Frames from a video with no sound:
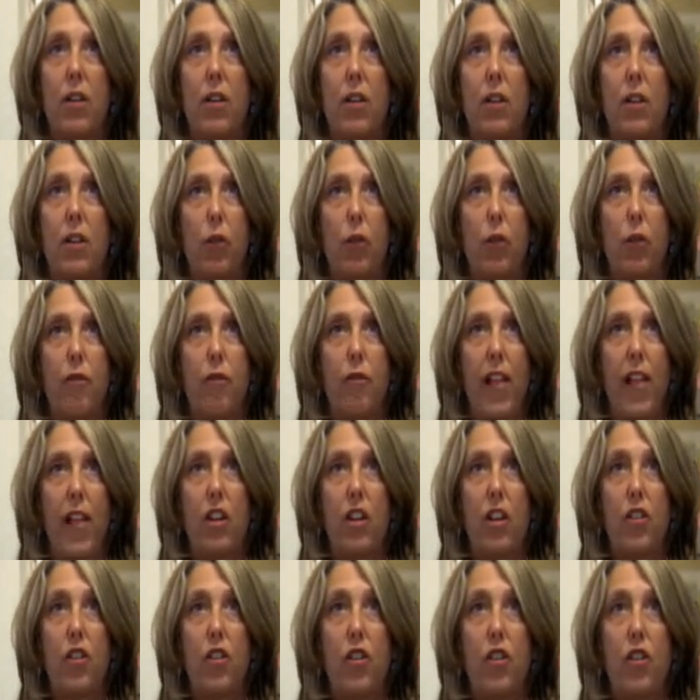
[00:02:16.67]
You'll reflect
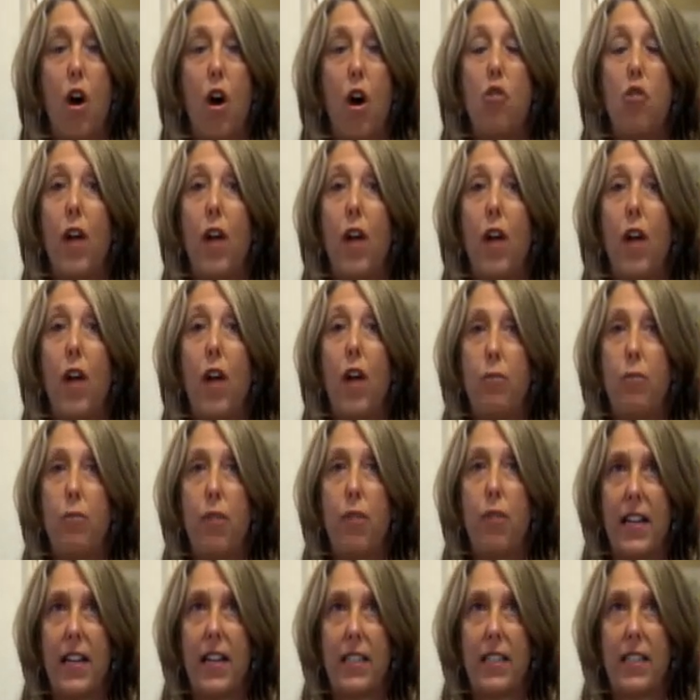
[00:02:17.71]
on your own grading
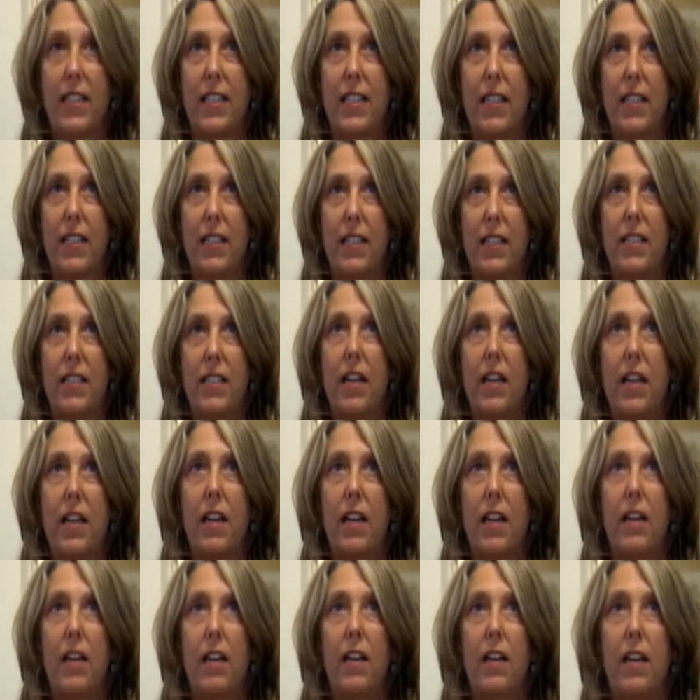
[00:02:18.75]
practices,
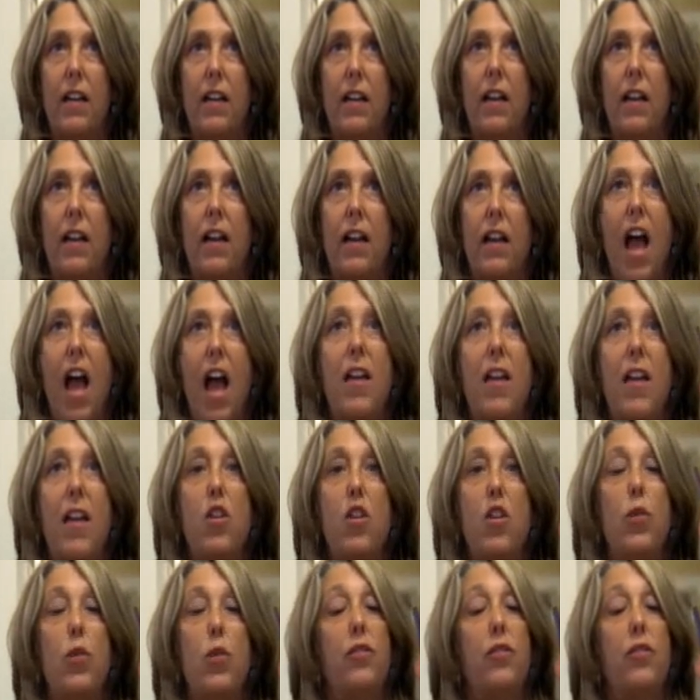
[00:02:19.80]
and then
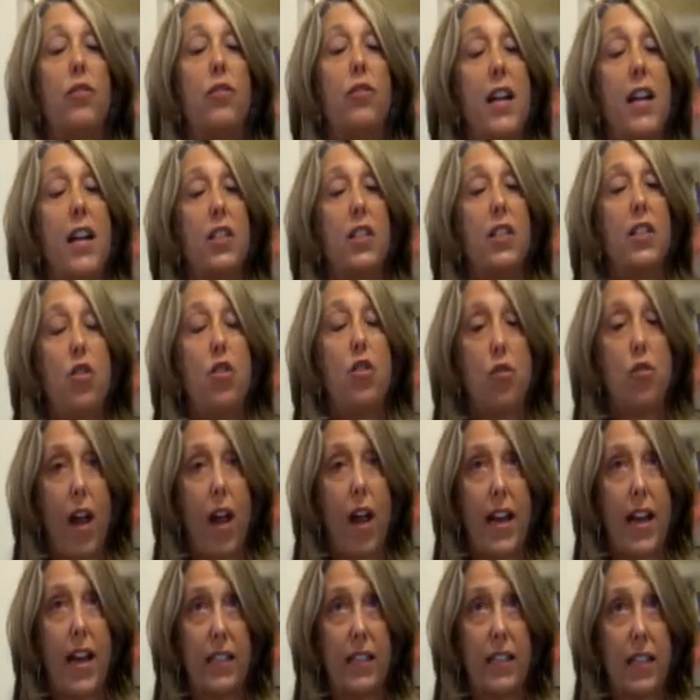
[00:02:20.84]
you will devise a new
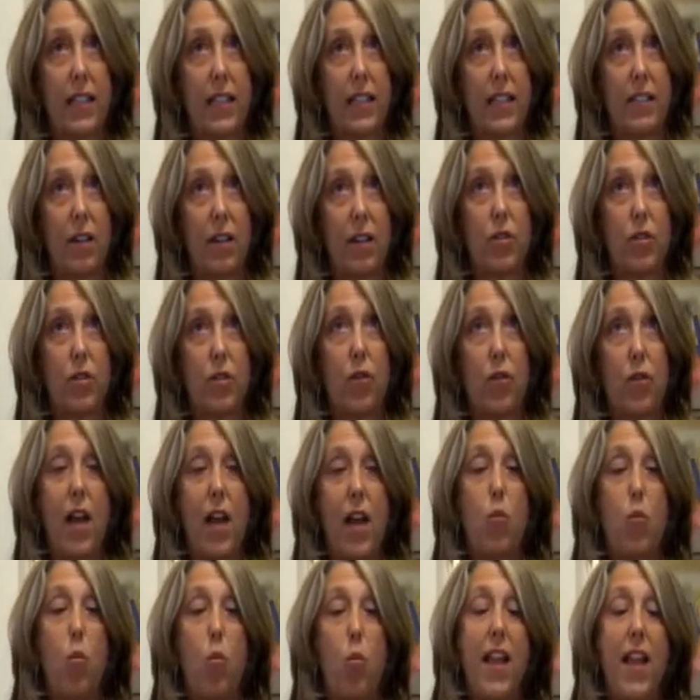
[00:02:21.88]
grading system so
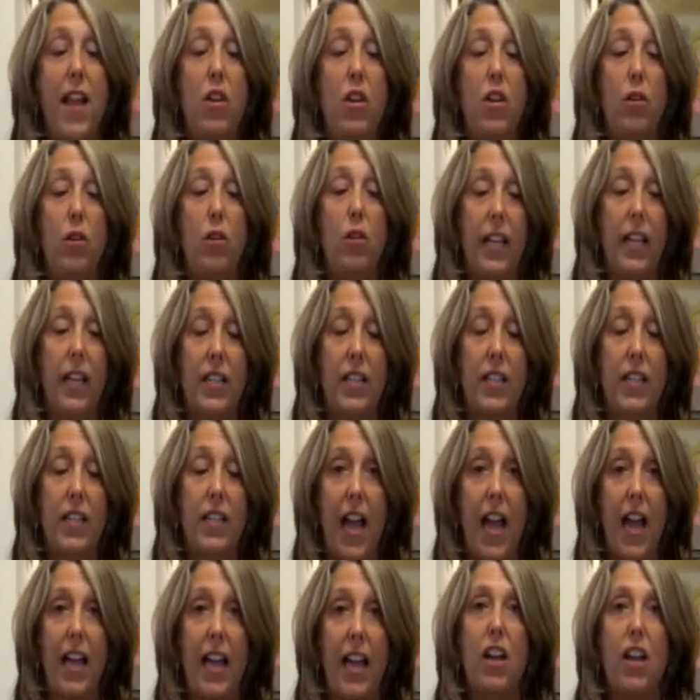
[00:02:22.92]
that when you leave
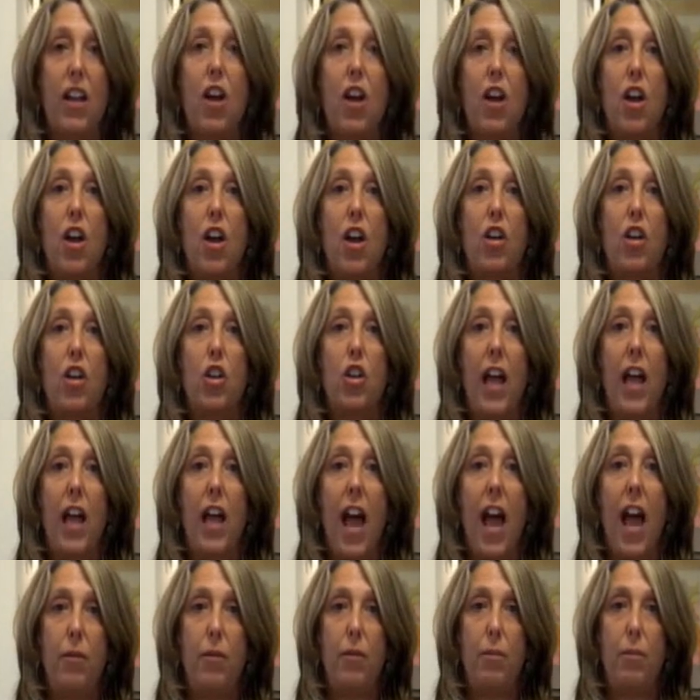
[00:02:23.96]
today, you will
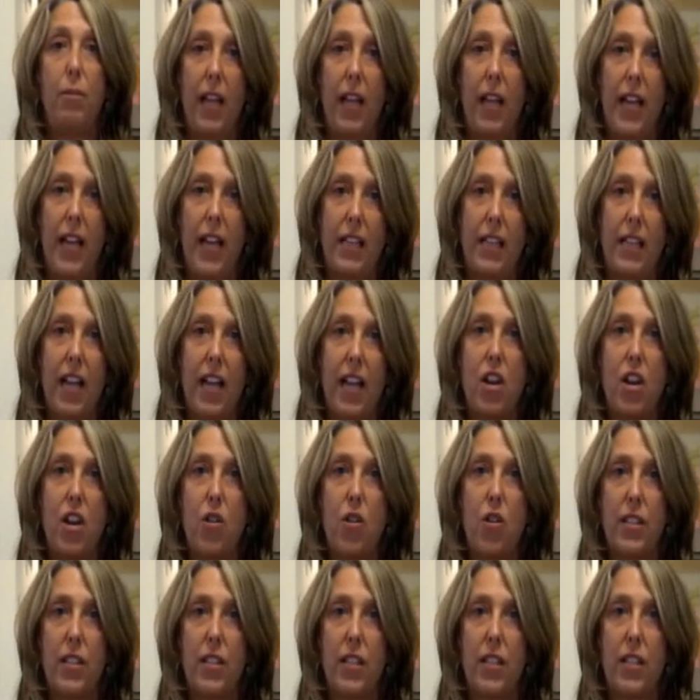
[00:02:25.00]
have in place a new
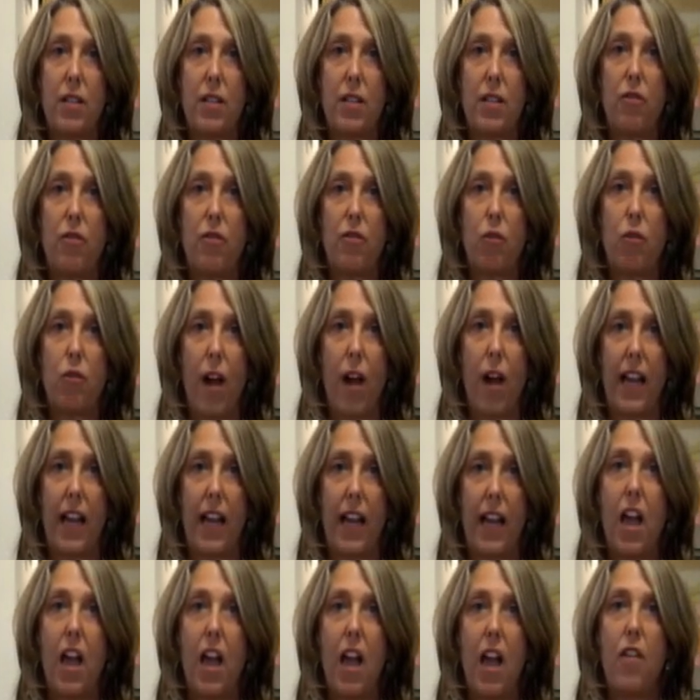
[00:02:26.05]
system of
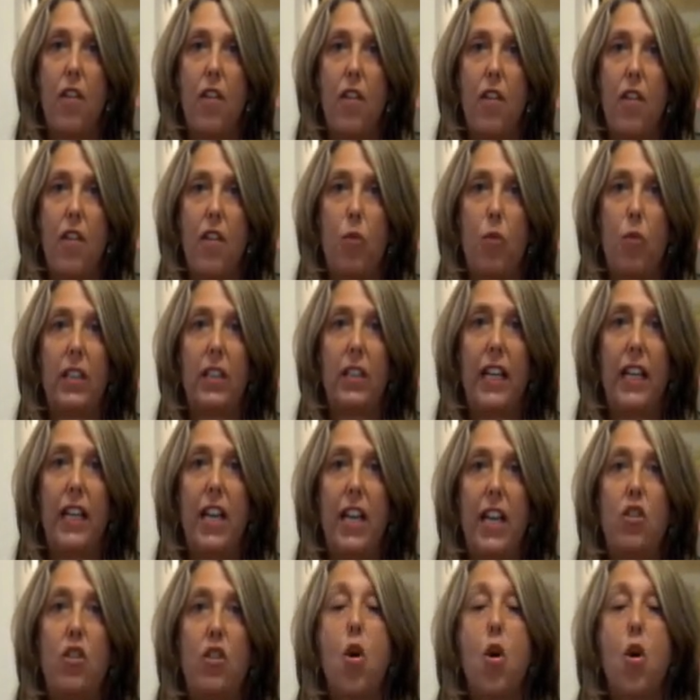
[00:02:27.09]
grading that will lead
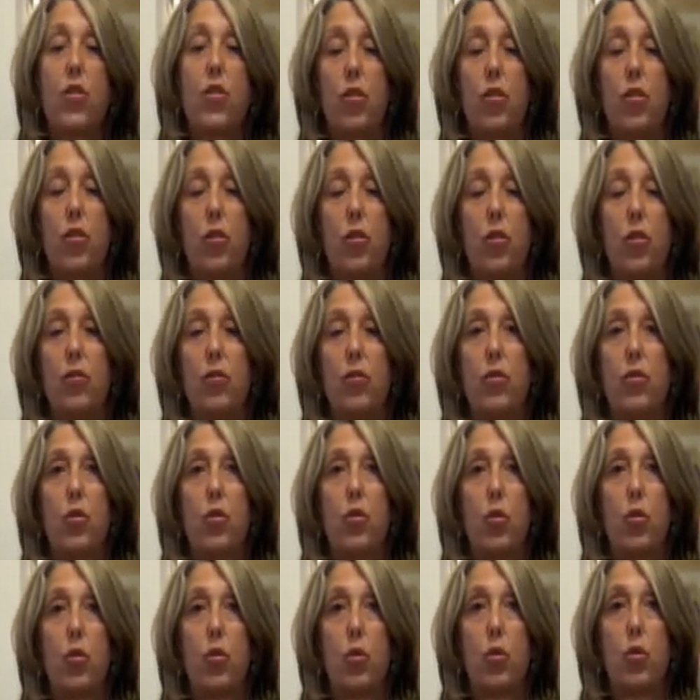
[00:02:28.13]
your students
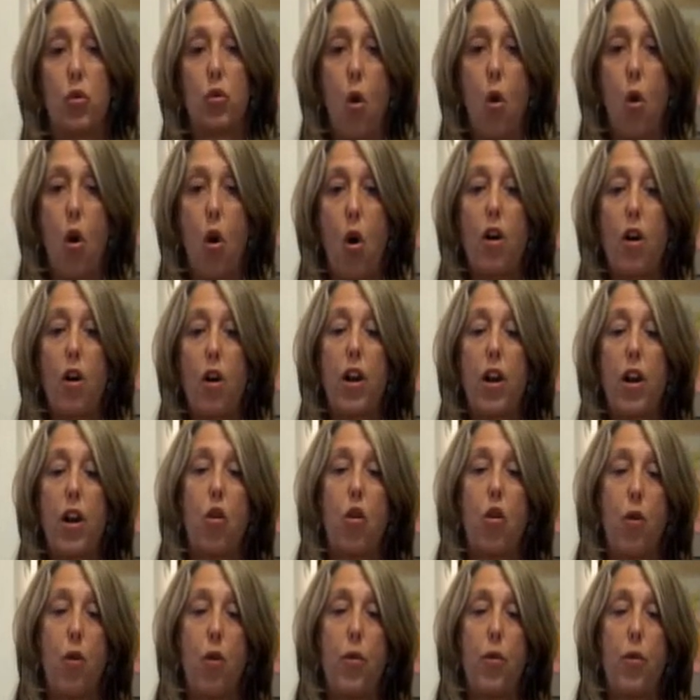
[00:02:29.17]
toward a
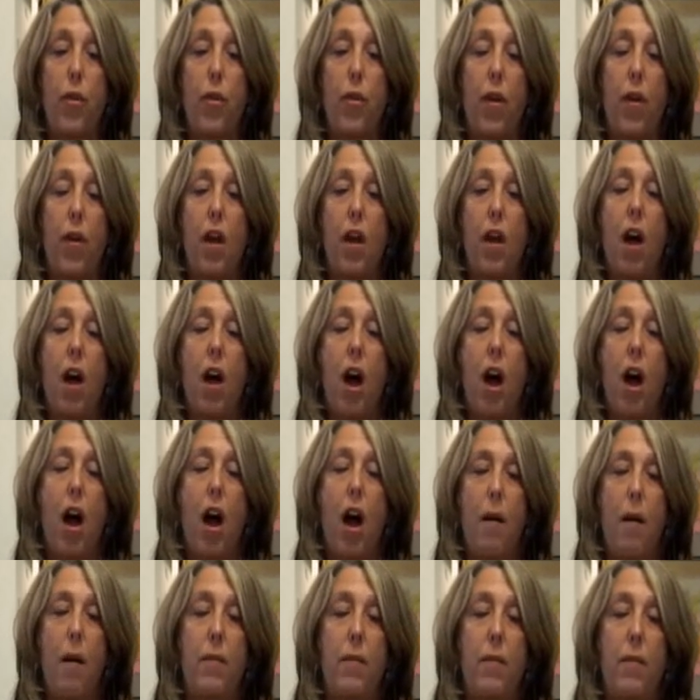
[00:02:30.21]
growth
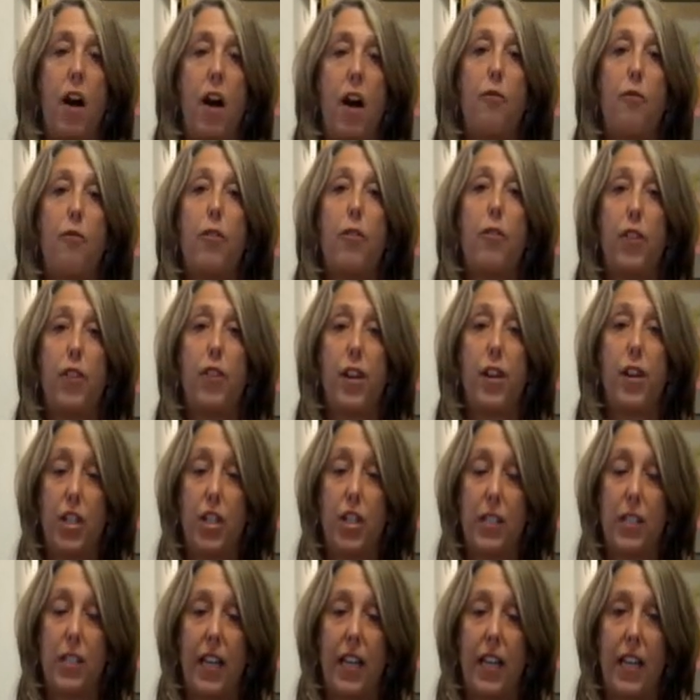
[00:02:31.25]
of
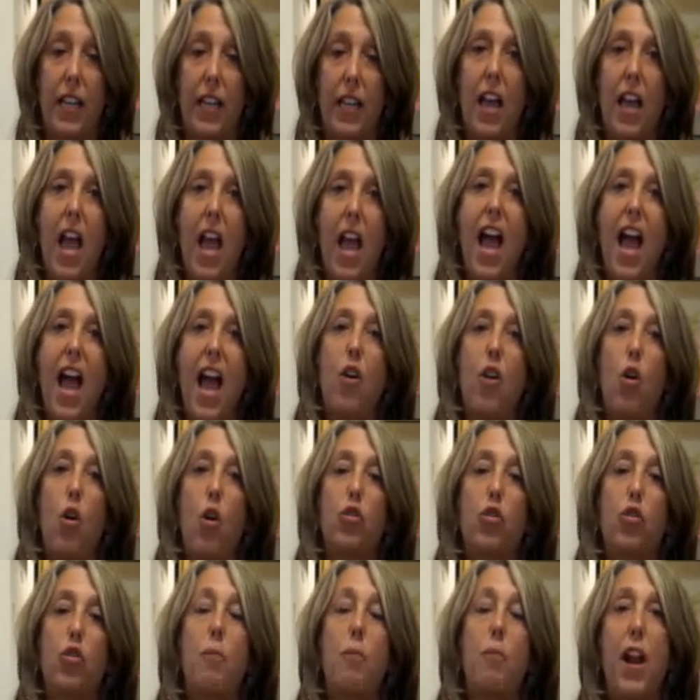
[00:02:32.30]
proficiency and
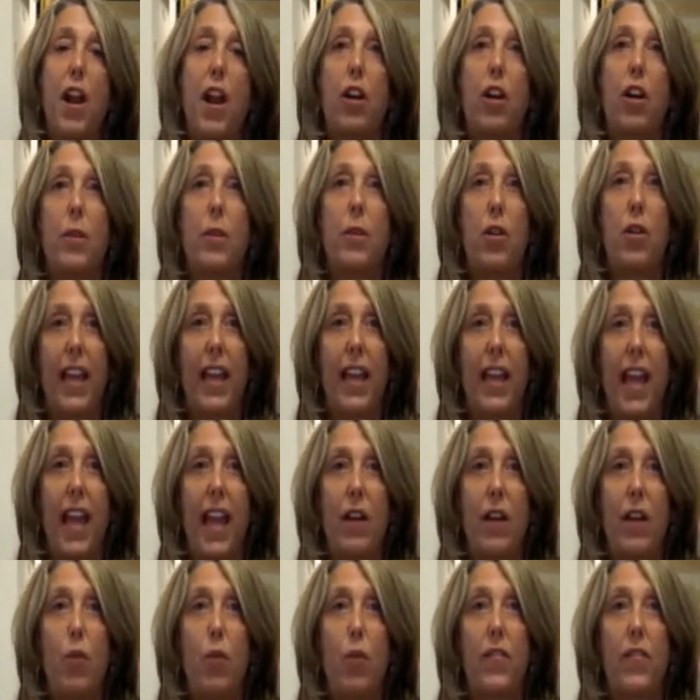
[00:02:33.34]
also better
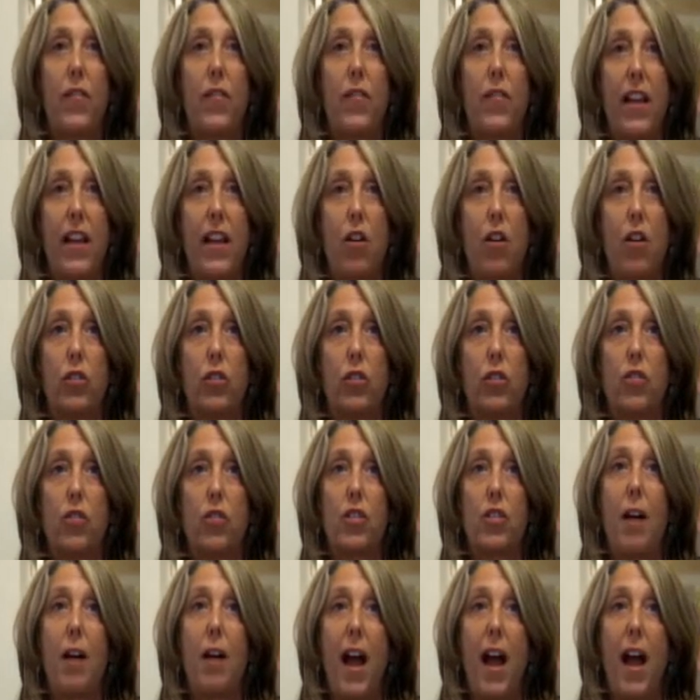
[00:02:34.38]
communicate with stakeholders
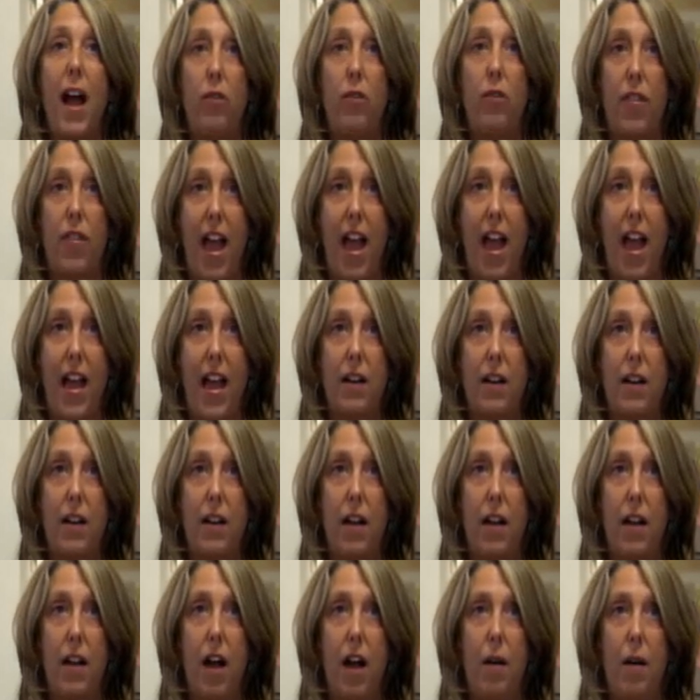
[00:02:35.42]
about that
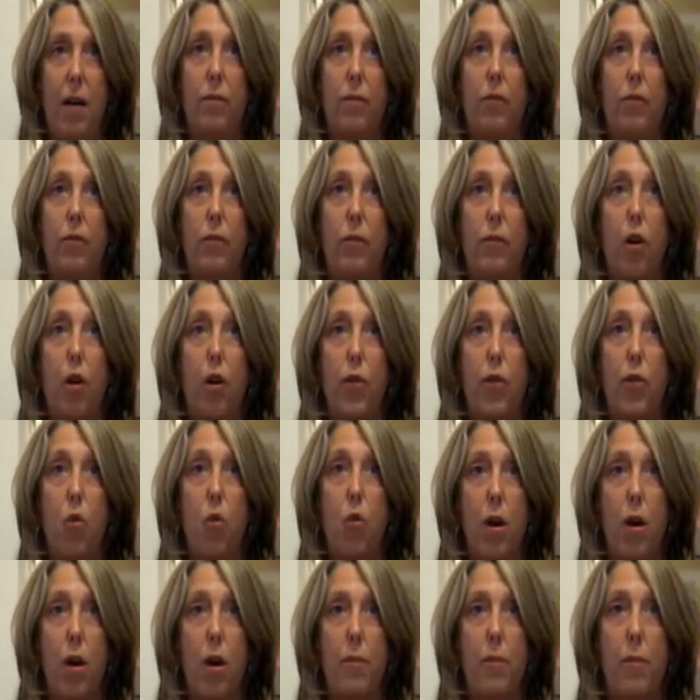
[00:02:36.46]
growth
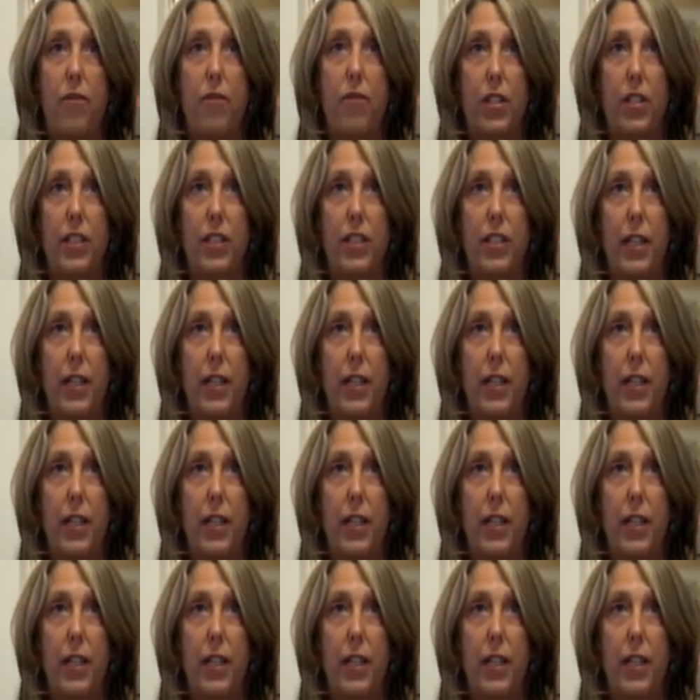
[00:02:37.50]
toward proficiency.